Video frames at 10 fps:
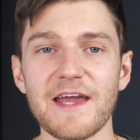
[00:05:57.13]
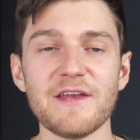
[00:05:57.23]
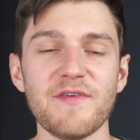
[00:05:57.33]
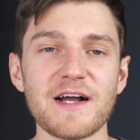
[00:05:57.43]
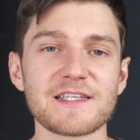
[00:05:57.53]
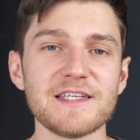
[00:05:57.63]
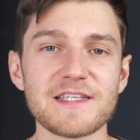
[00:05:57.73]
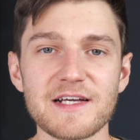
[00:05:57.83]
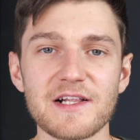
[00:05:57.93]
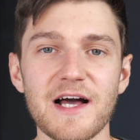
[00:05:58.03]
In fact, since
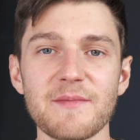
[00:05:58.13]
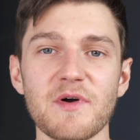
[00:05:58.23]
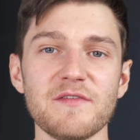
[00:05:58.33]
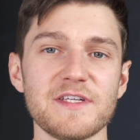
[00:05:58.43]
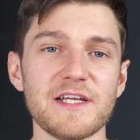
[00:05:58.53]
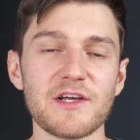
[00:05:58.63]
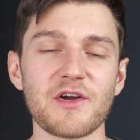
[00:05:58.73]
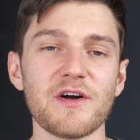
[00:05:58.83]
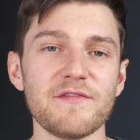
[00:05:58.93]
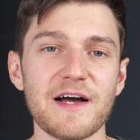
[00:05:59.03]
the collapse of
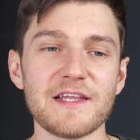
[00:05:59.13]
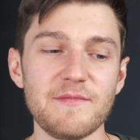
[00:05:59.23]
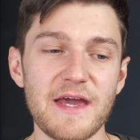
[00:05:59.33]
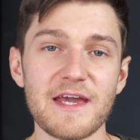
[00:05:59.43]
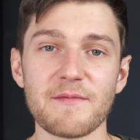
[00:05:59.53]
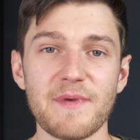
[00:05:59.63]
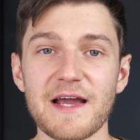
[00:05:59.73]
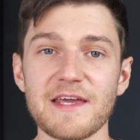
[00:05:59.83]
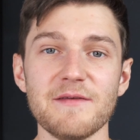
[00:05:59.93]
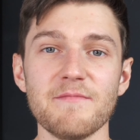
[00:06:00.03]
Silicon Valley Bank
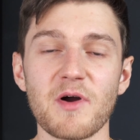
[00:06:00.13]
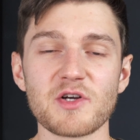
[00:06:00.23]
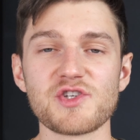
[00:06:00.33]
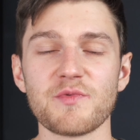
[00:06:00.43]
back in March